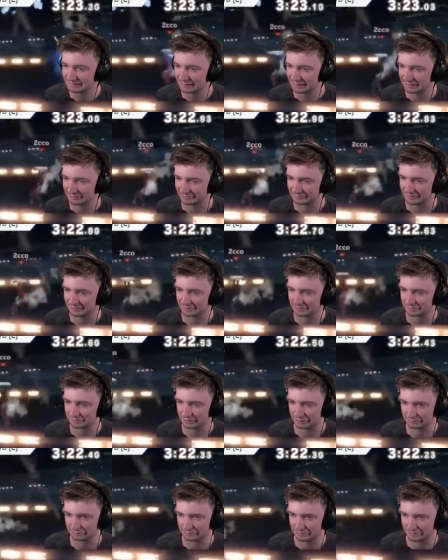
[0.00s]
They just had
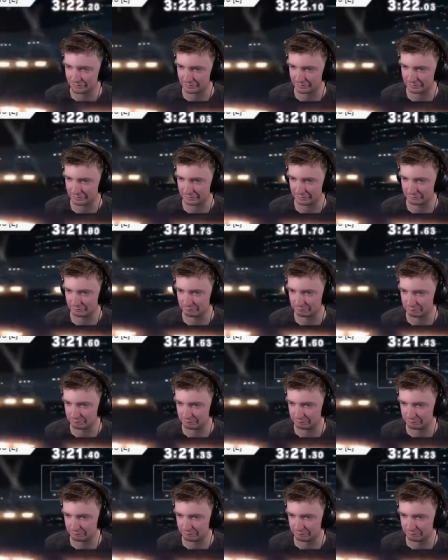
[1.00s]
a, a resting
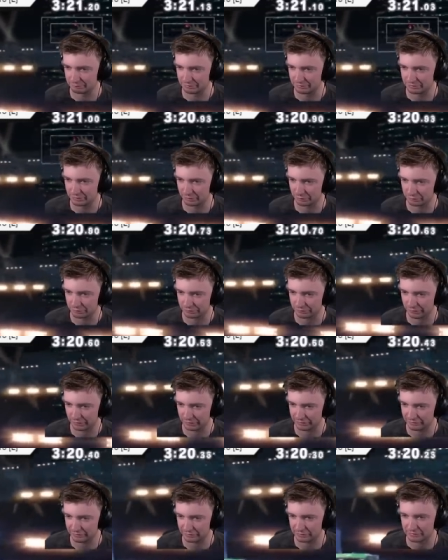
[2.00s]
salt
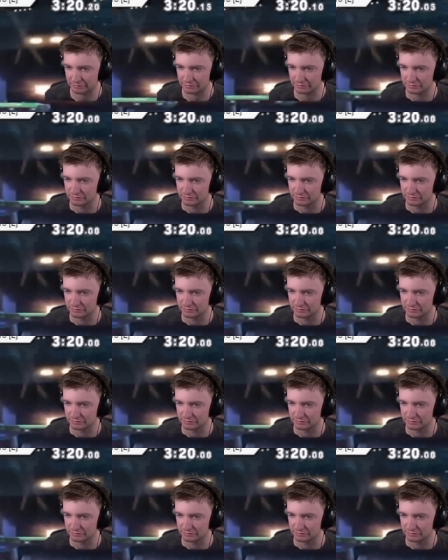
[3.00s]
face.